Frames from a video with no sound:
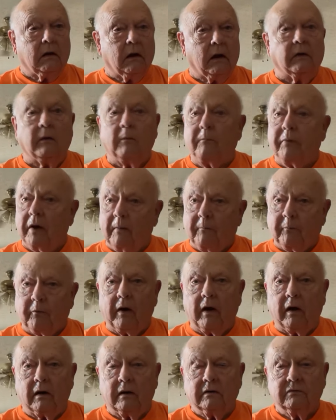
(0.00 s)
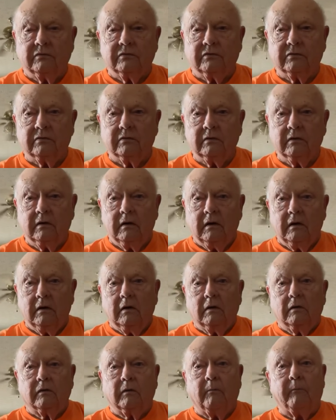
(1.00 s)
In the pep rallies,
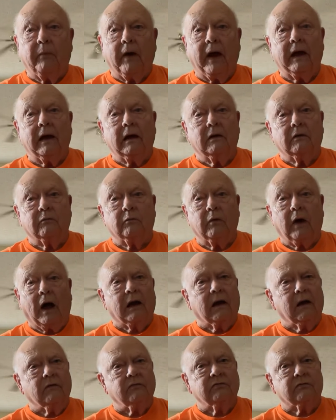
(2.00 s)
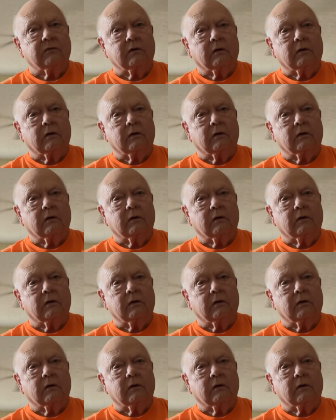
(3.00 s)
the band, I guess